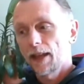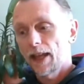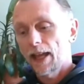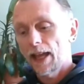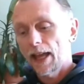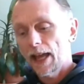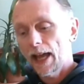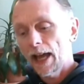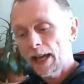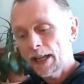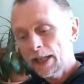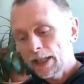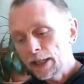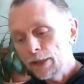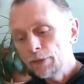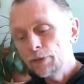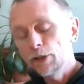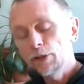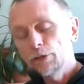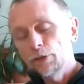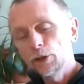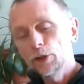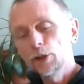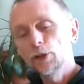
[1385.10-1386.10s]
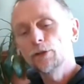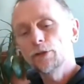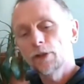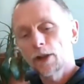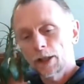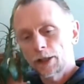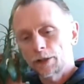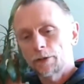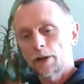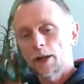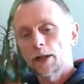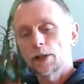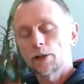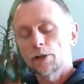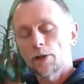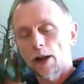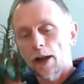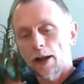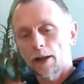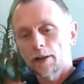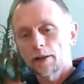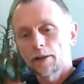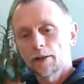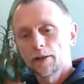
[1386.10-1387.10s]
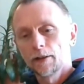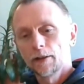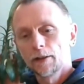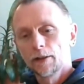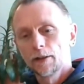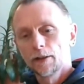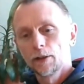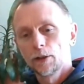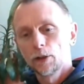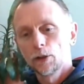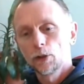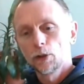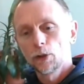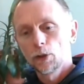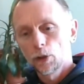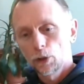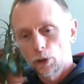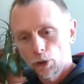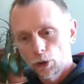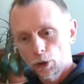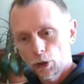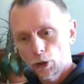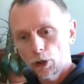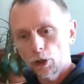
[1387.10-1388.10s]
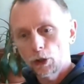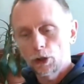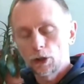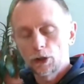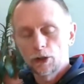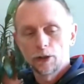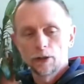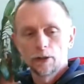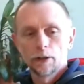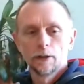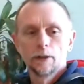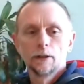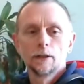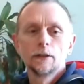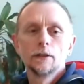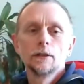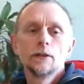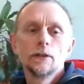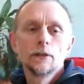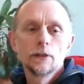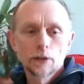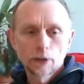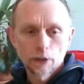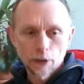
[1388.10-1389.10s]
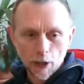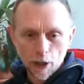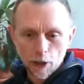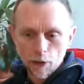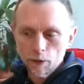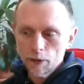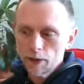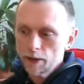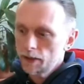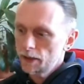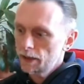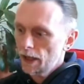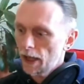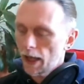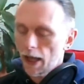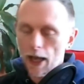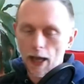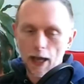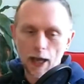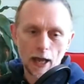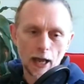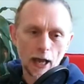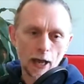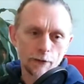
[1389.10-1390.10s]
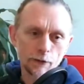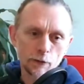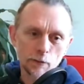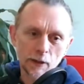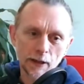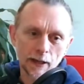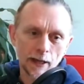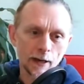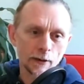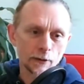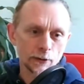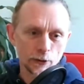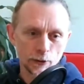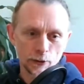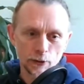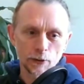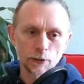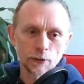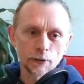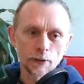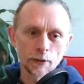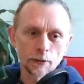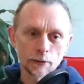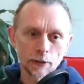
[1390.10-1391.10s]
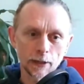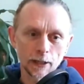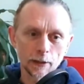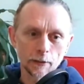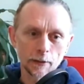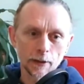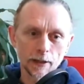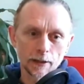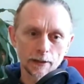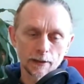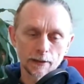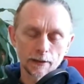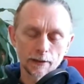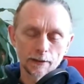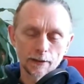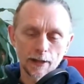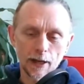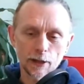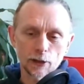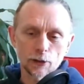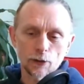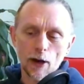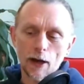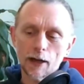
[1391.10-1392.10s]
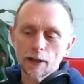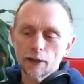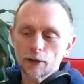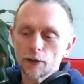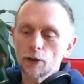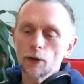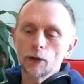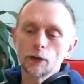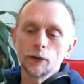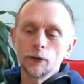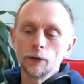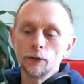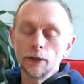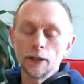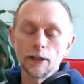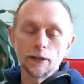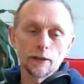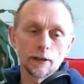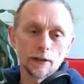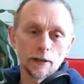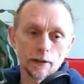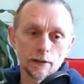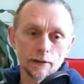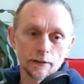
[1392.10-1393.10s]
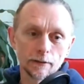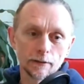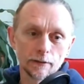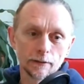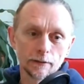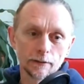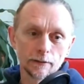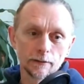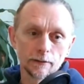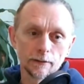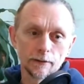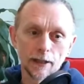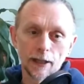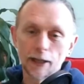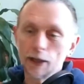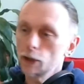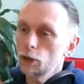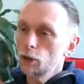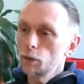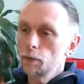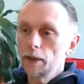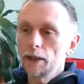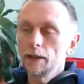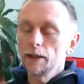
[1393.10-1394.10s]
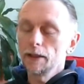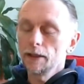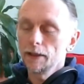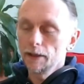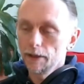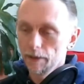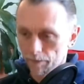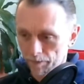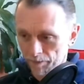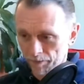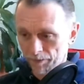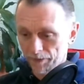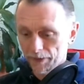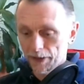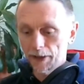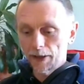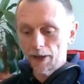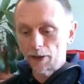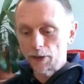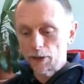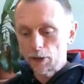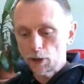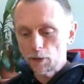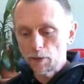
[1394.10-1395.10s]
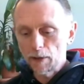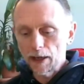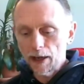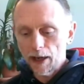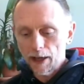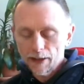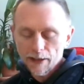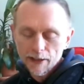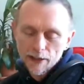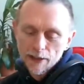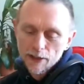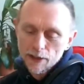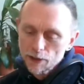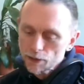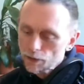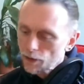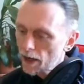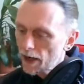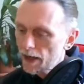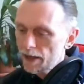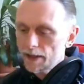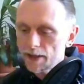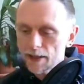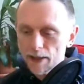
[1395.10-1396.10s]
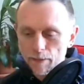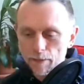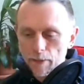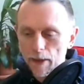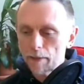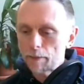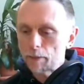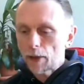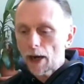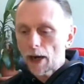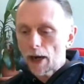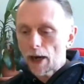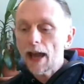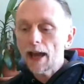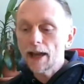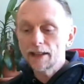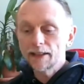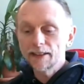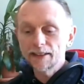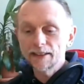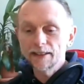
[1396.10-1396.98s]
And even if you do find the right track, good. So is everybody else is using those keywords. That track is not unique to you. It could be, you could be like, this is great. This is my brand.